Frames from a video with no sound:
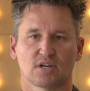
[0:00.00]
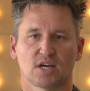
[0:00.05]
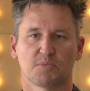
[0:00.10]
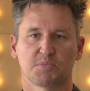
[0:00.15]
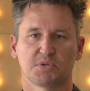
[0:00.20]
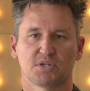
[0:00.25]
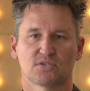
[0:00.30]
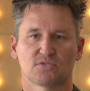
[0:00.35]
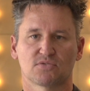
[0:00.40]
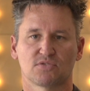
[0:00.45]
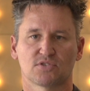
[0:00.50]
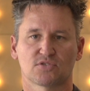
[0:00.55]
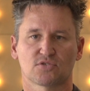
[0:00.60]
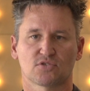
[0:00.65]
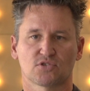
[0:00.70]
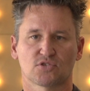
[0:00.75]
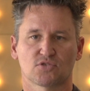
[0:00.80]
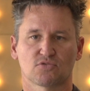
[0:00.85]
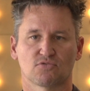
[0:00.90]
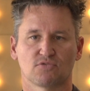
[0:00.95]
diabetes
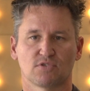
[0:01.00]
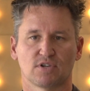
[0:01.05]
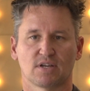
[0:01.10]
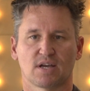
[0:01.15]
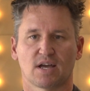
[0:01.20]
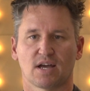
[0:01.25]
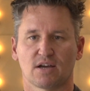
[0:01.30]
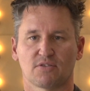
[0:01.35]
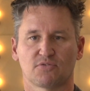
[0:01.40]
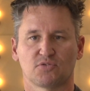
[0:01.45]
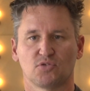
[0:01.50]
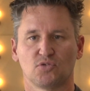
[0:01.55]
research, to really have